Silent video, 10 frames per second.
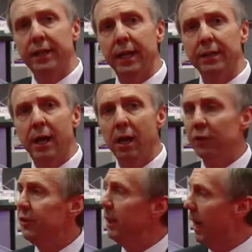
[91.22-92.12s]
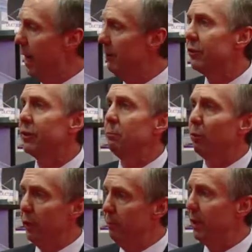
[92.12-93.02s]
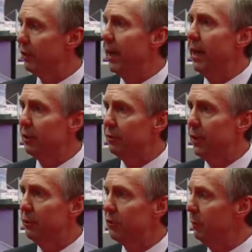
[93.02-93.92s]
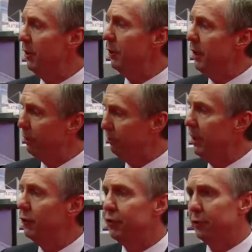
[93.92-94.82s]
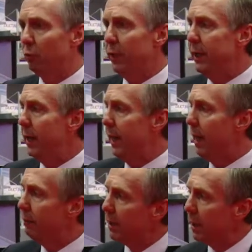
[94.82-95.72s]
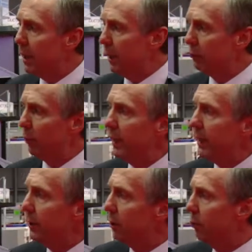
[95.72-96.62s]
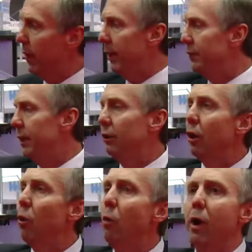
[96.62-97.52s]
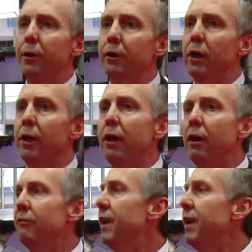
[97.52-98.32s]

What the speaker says: technology, obviously pre-mixed gas valve. Some of the unique features that we have is we integrate the low water cutoff.